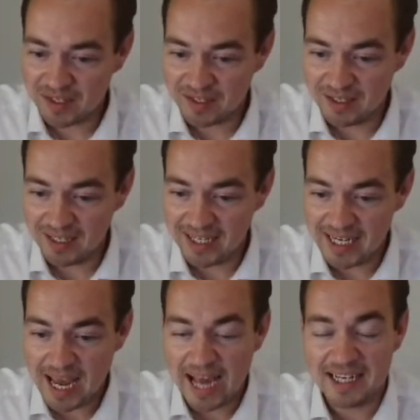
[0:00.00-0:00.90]

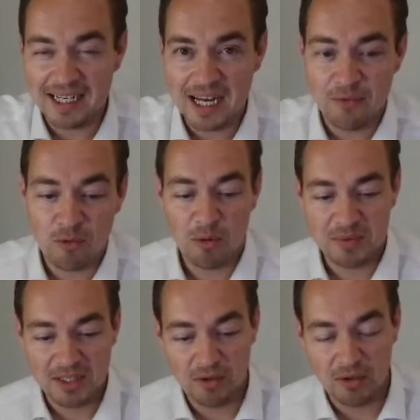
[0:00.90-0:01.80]

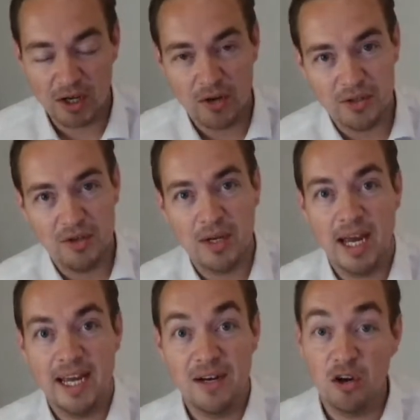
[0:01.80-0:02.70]

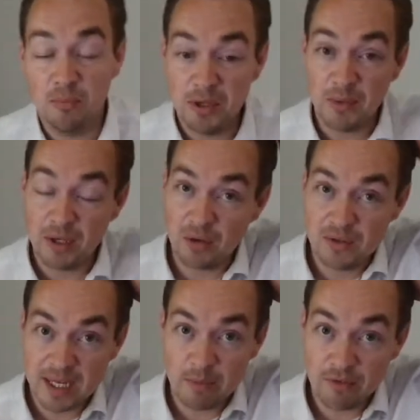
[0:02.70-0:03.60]
lee@leeeverettproperty.co.uk, and I can put you in
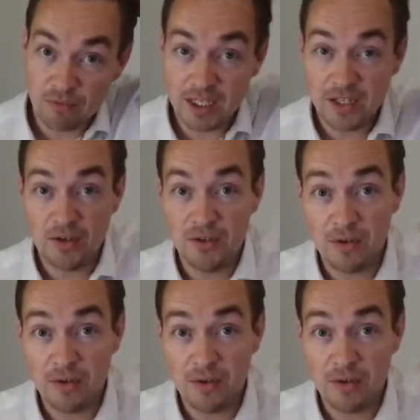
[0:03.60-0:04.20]
contact with a really good,